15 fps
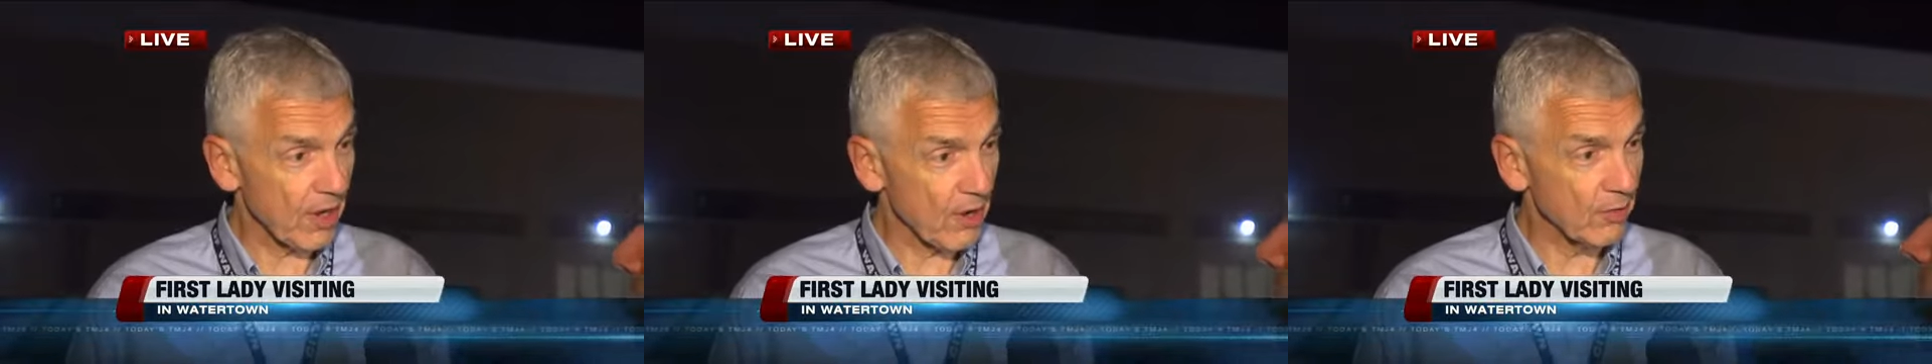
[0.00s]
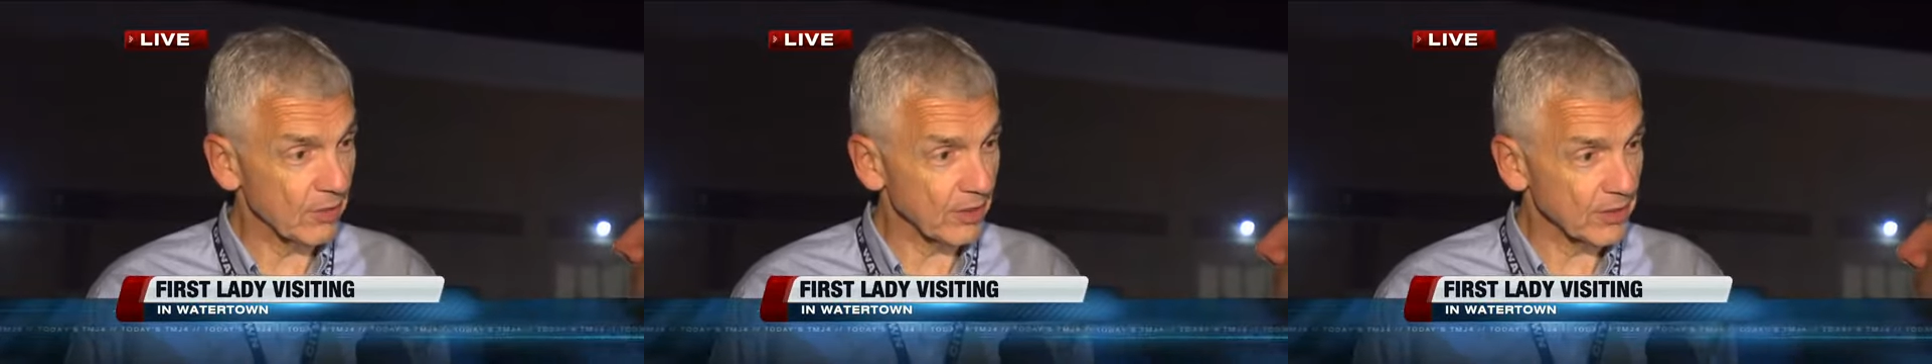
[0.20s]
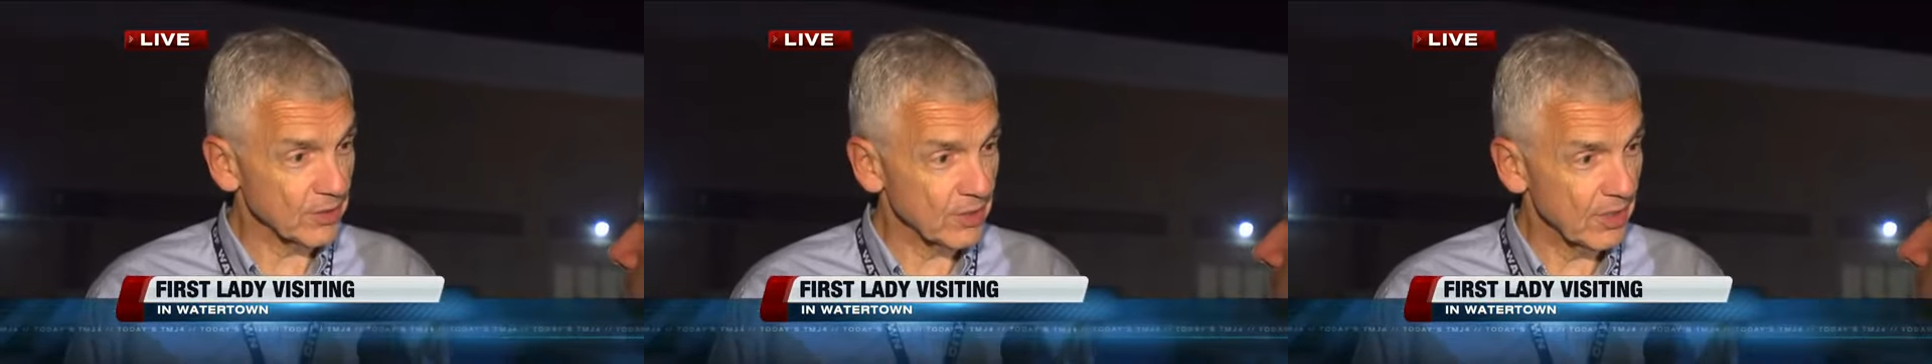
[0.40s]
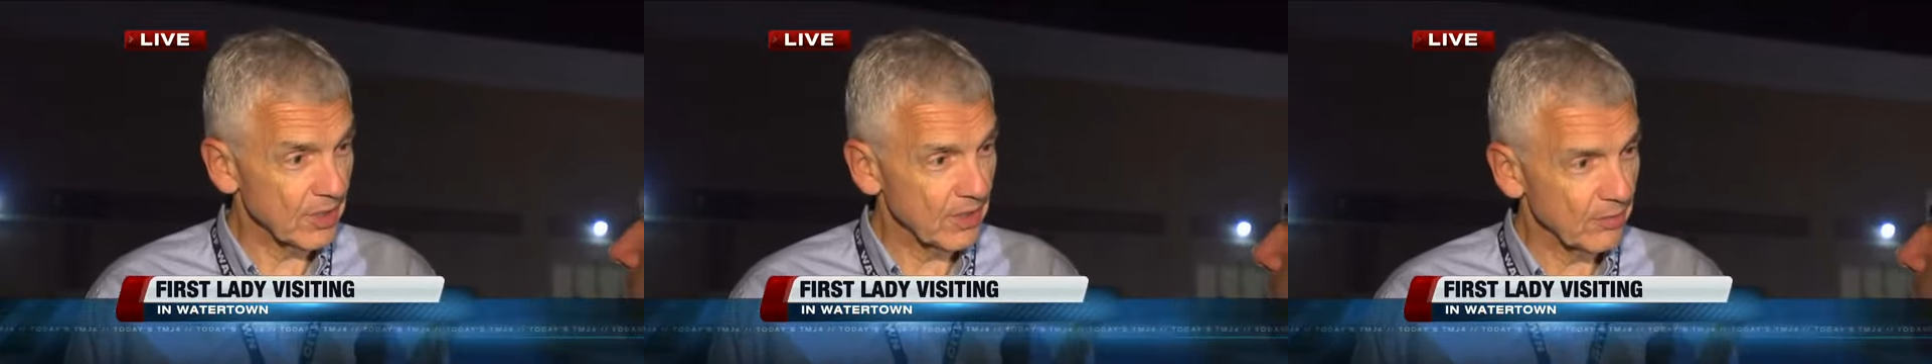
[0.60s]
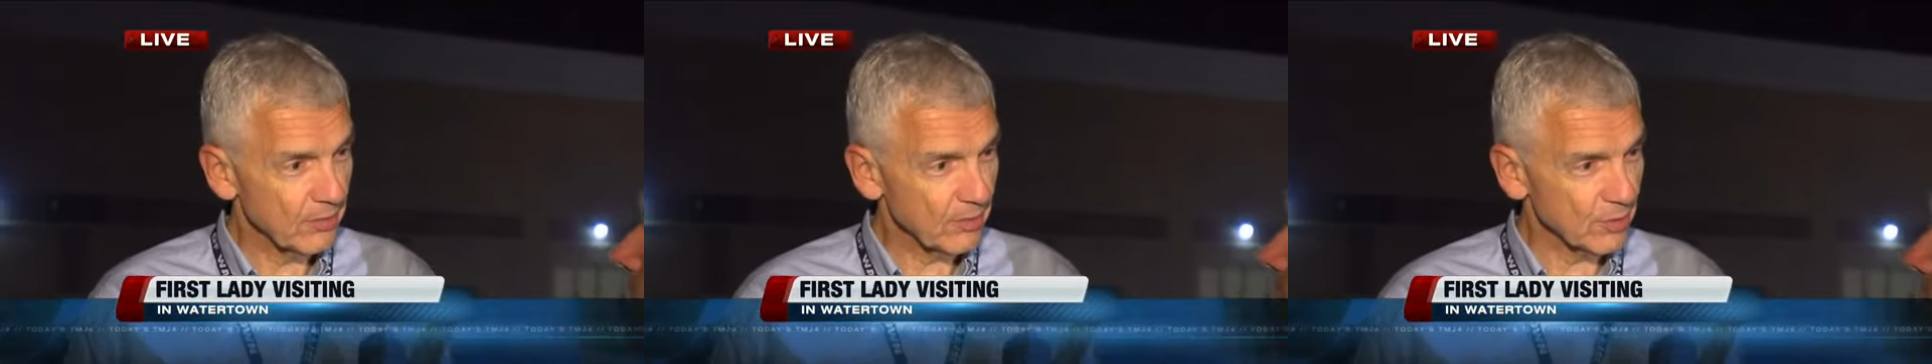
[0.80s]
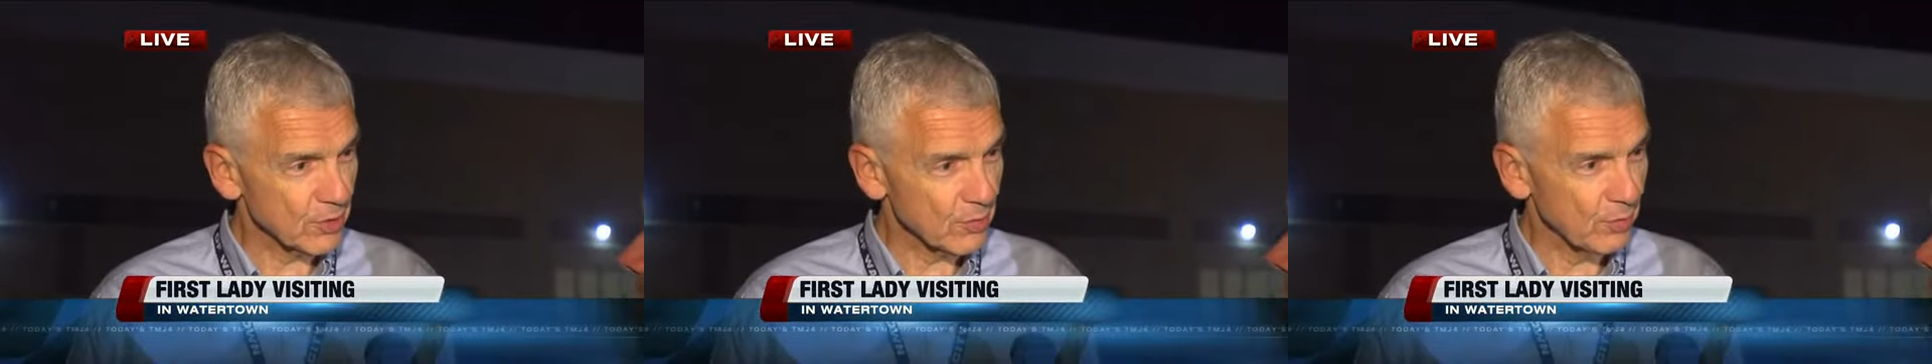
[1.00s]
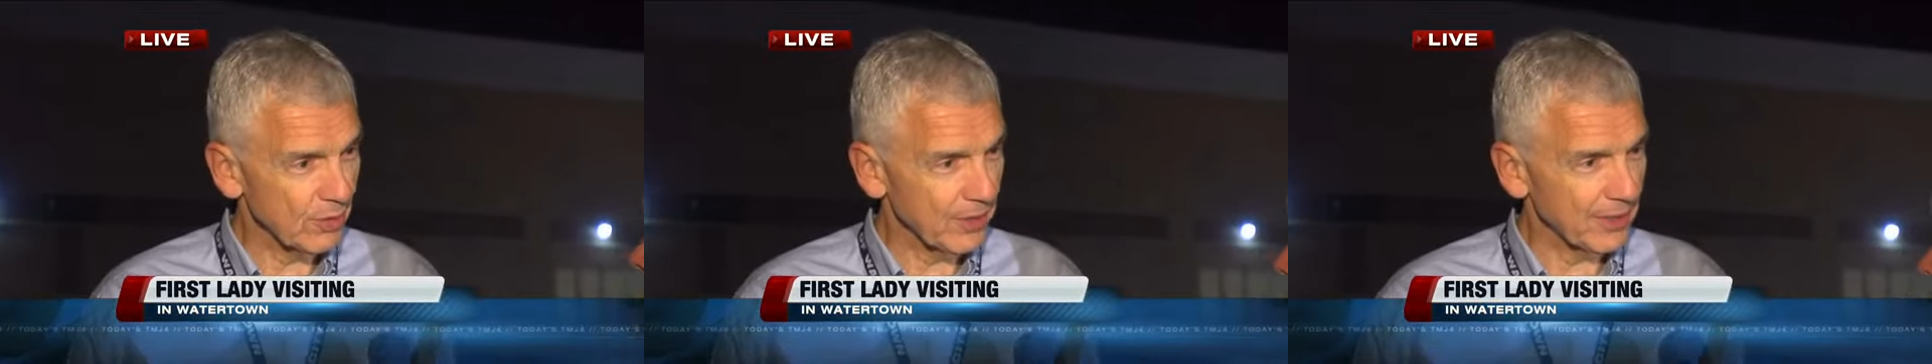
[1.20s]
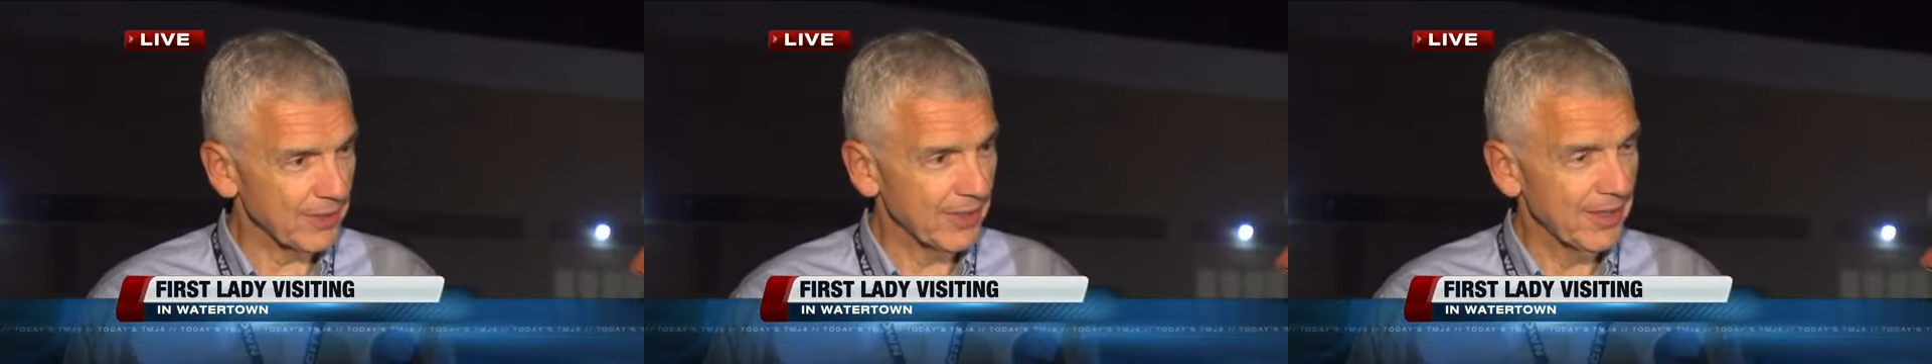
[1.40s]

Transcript: counties, we're split.